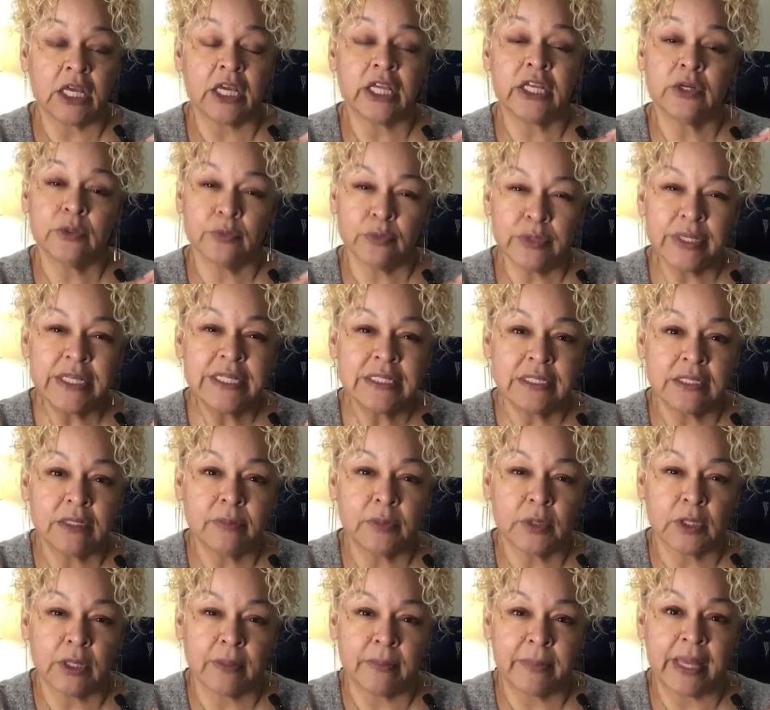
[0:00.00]
a
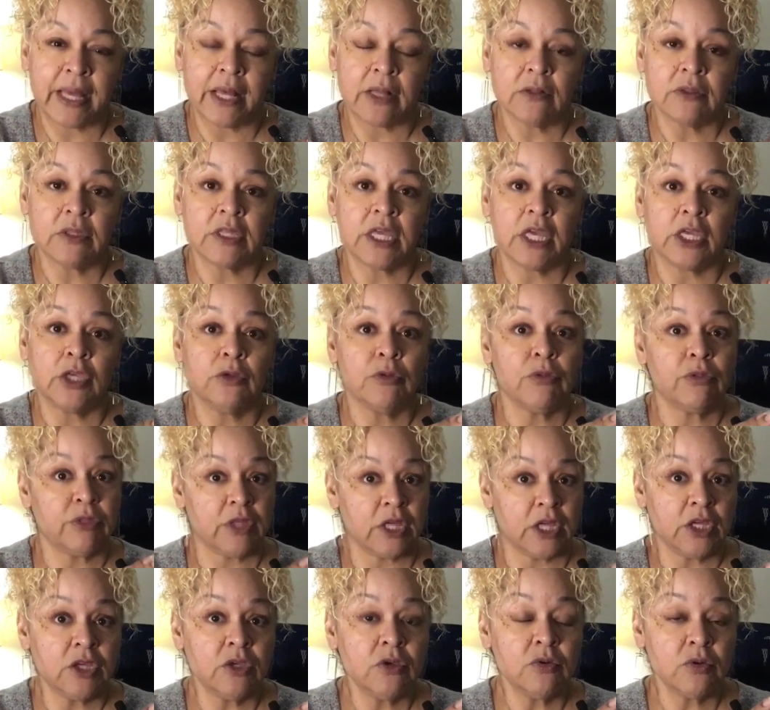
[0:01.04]
reasonable amount that you
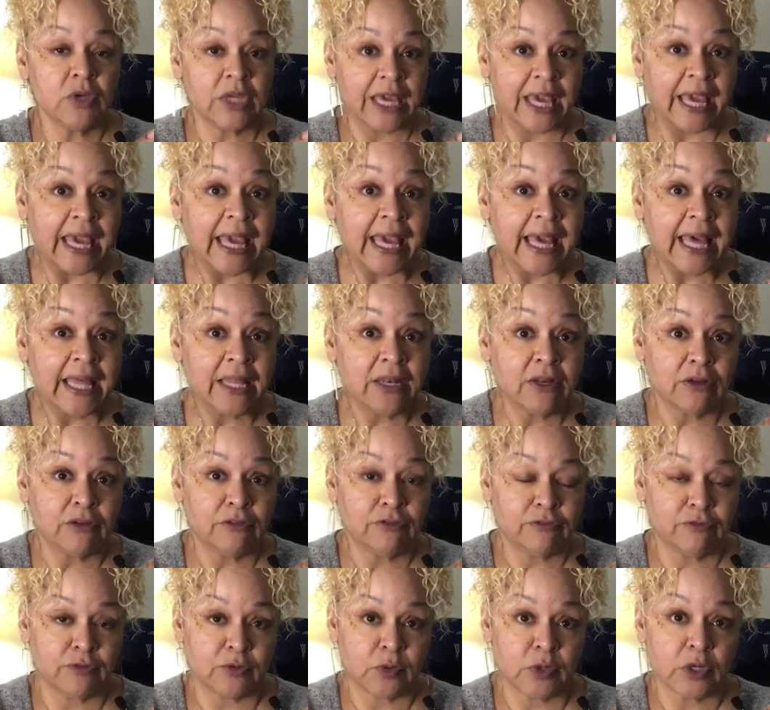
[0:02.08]
think you can
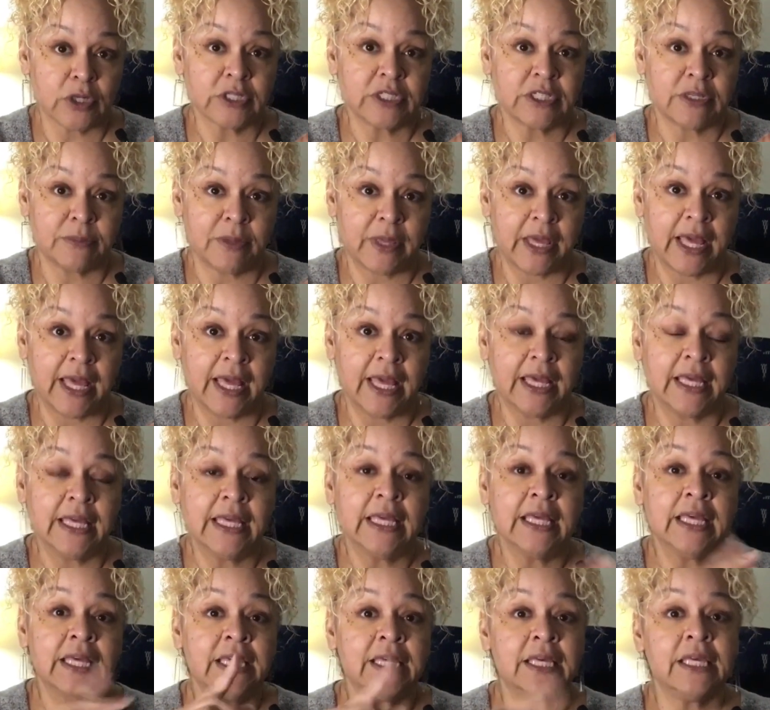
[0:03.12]
afford to pay
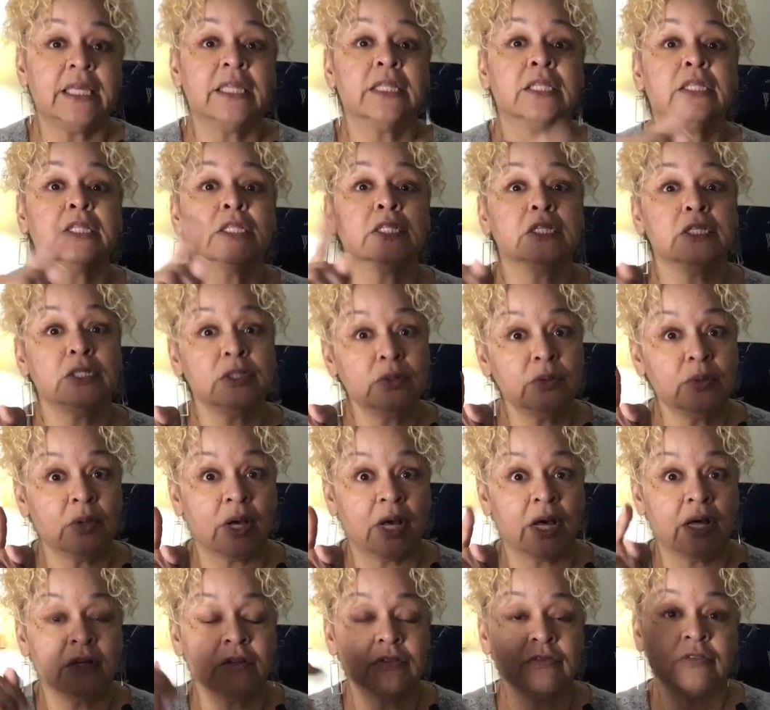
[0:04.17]
in lieu
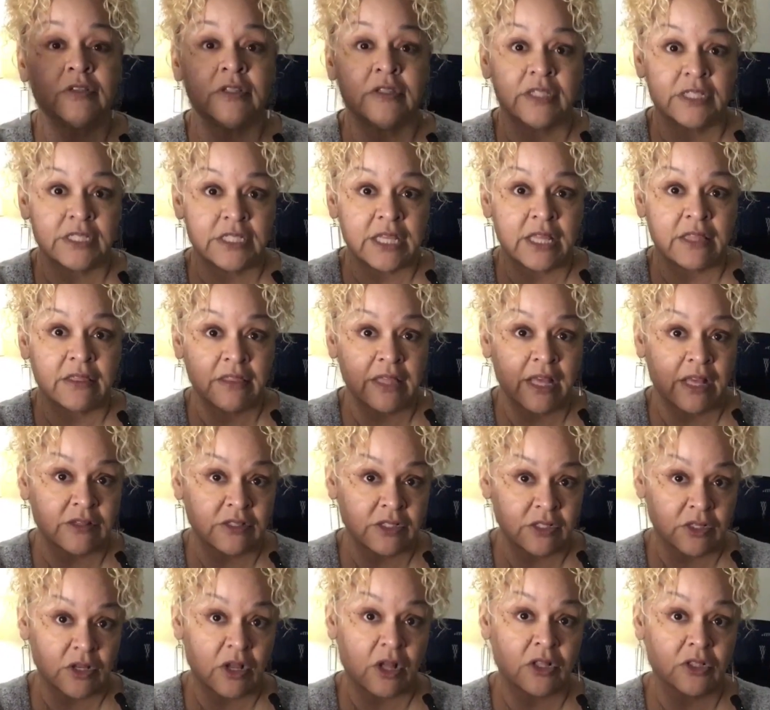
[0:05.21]
of the
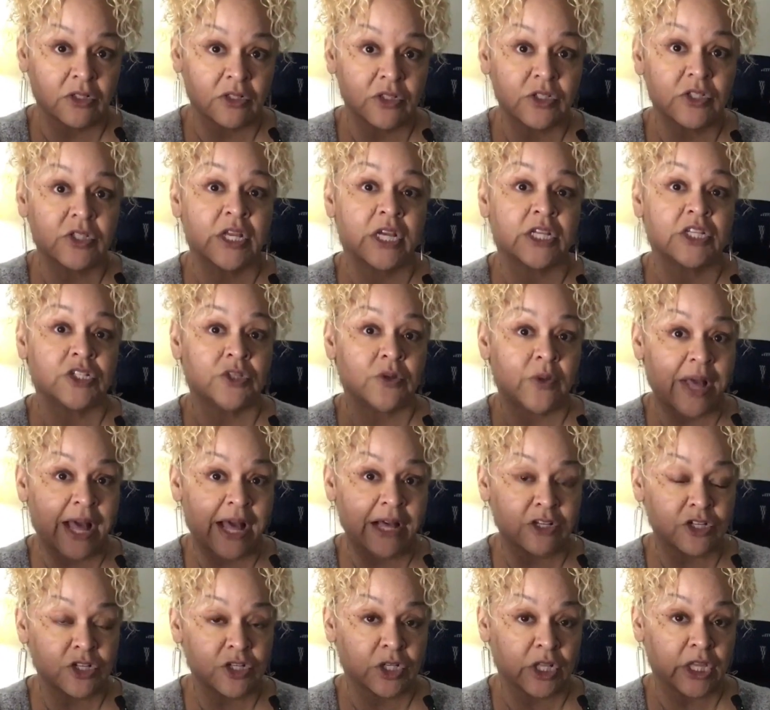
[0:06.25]
$10,000 that you
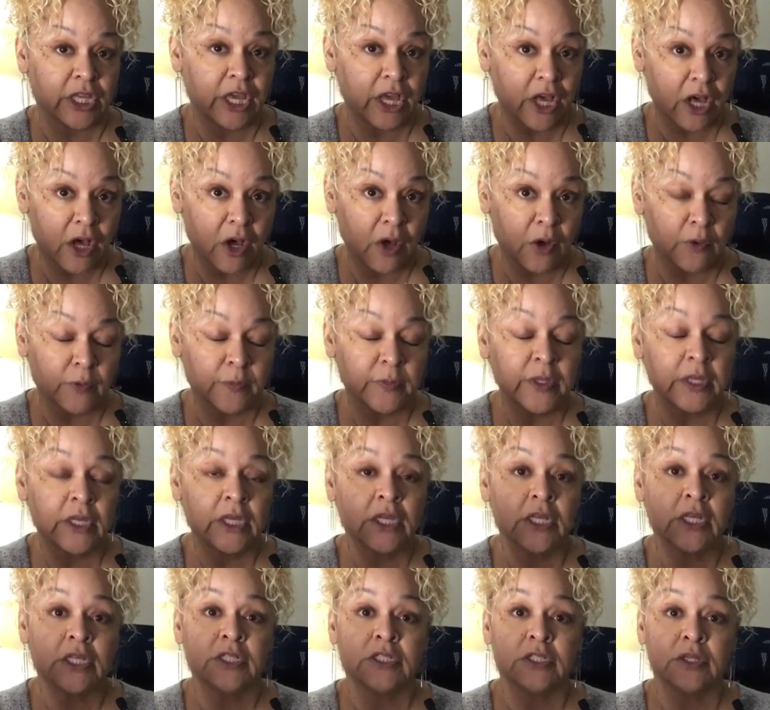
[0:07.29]
actually owe.
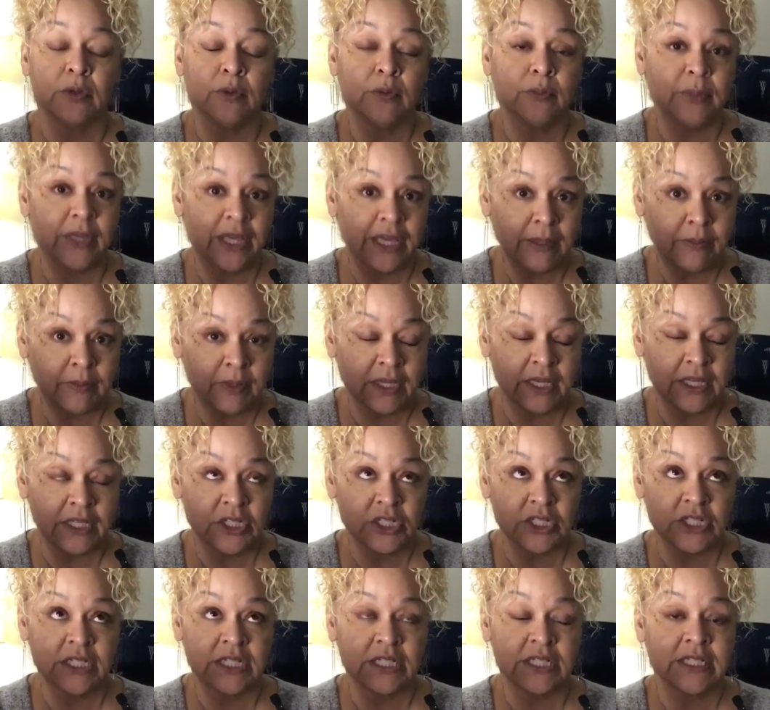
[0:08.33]
So maybe,
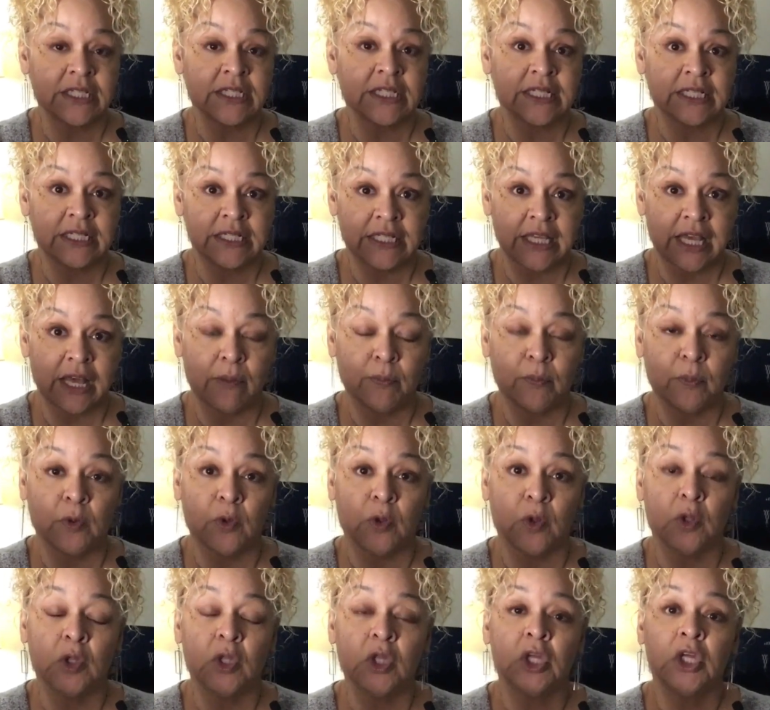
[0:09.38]
just as an
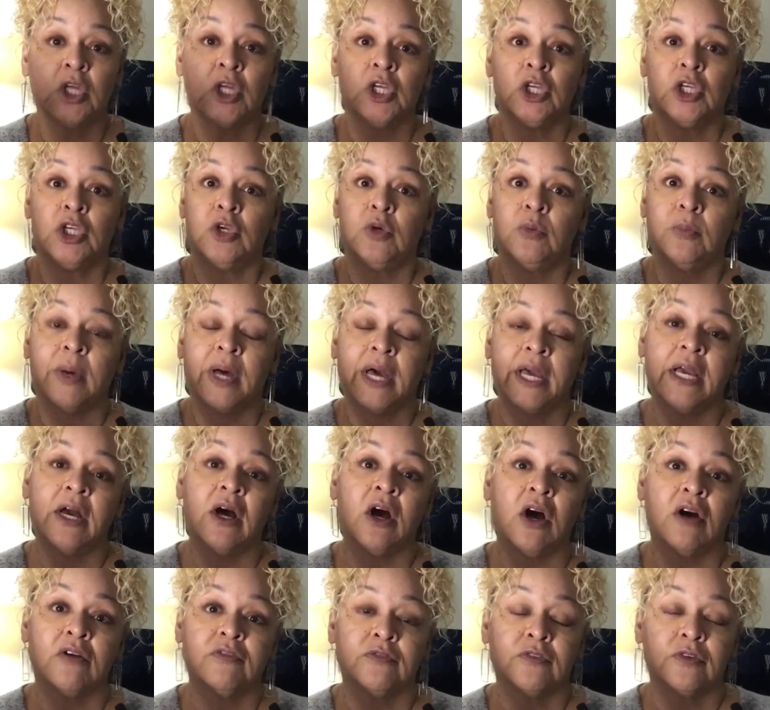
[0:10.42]
example, you might
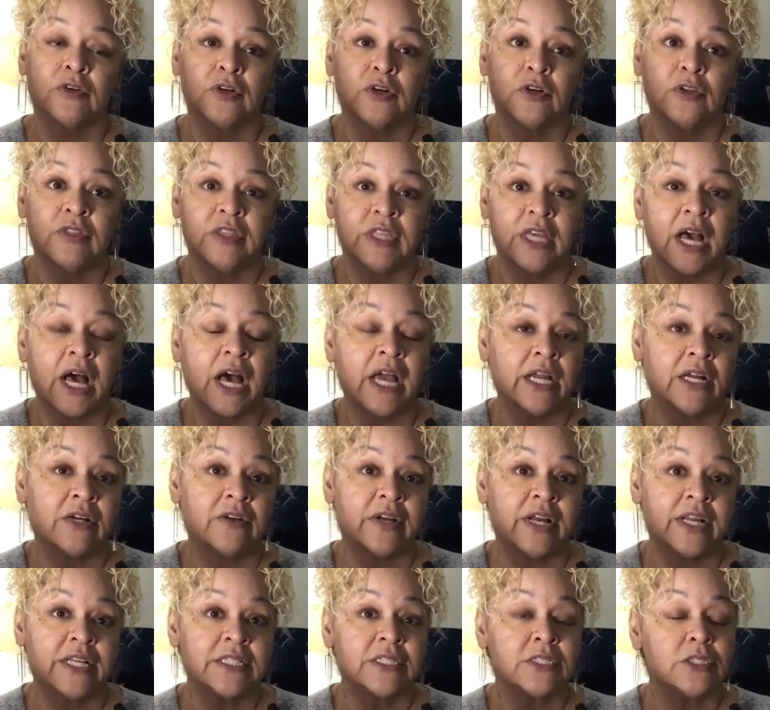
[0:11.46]
offer the
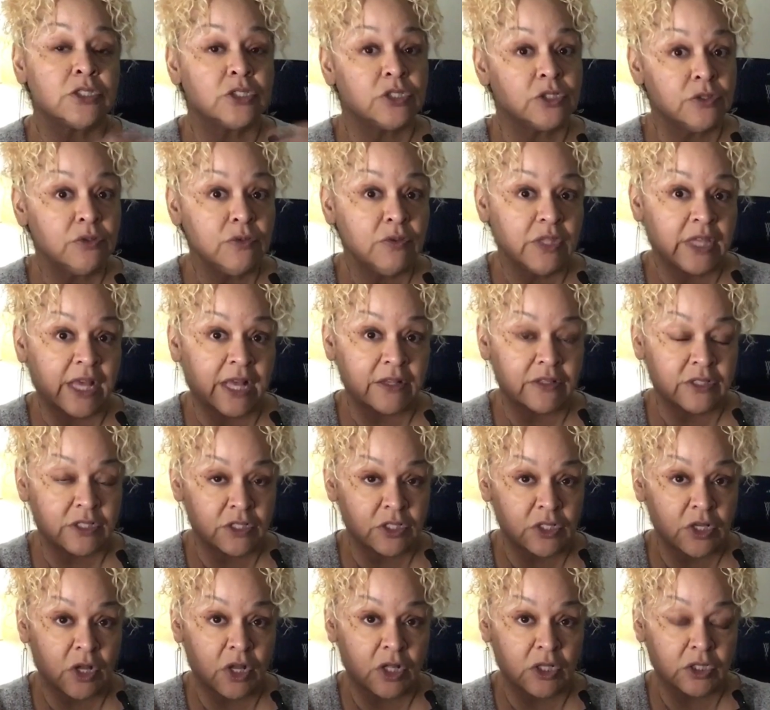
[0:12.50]
IRS
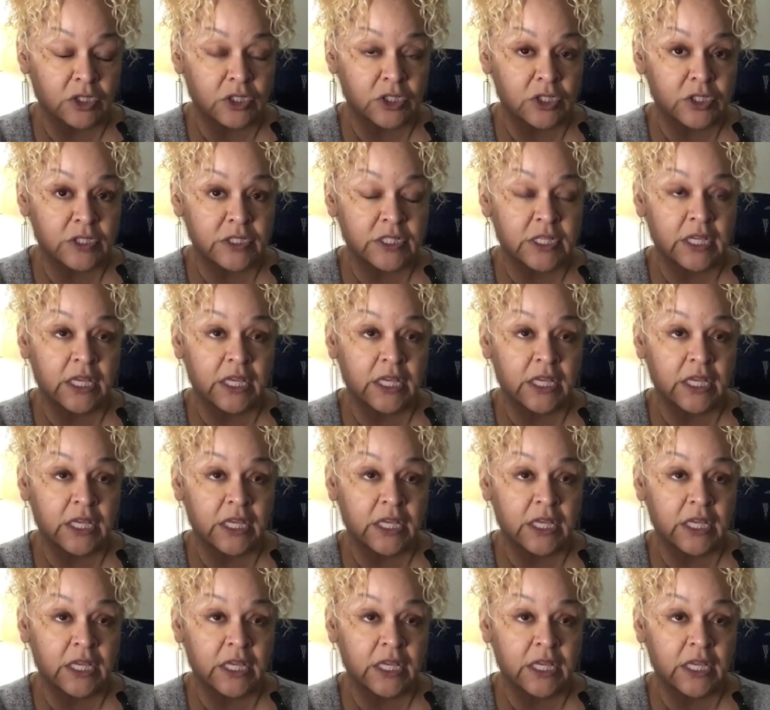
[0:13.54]
$2,000